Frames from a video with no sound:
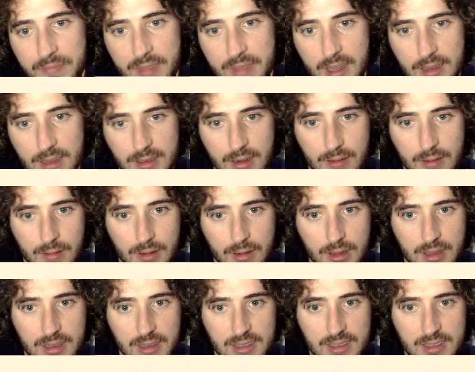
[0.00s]
because I don't
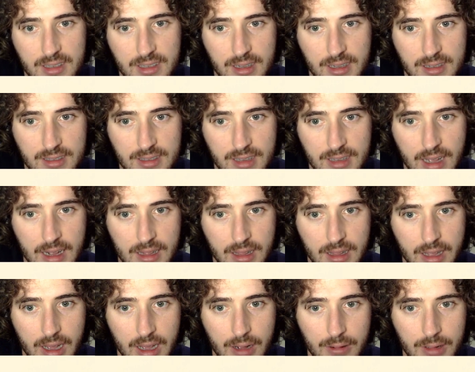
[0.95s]
really see
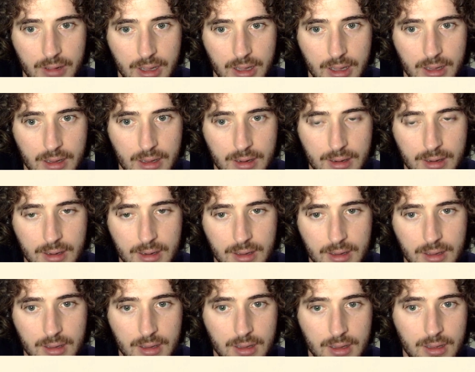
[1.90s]
exactly how we
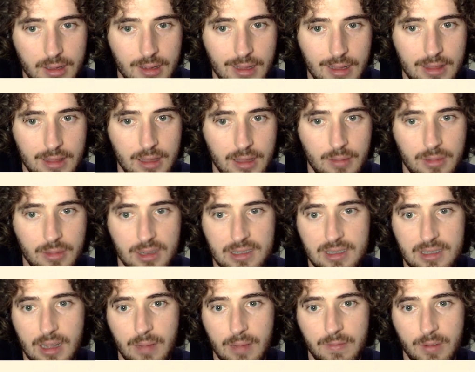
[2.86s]
get them to
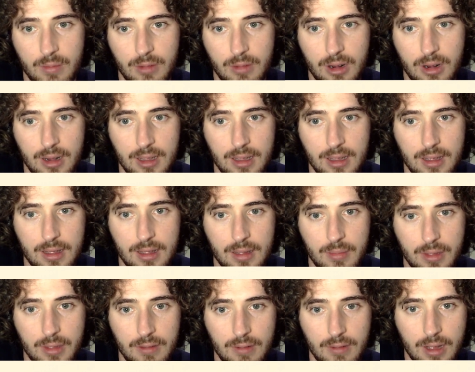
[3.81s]
stop from running. I
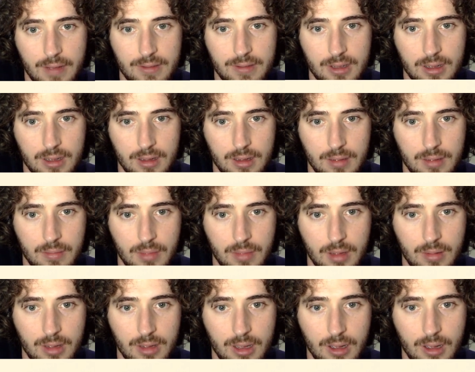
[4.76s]
mean, we have to
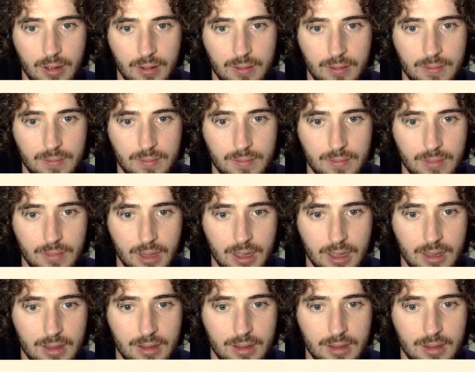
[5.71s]
maybe go like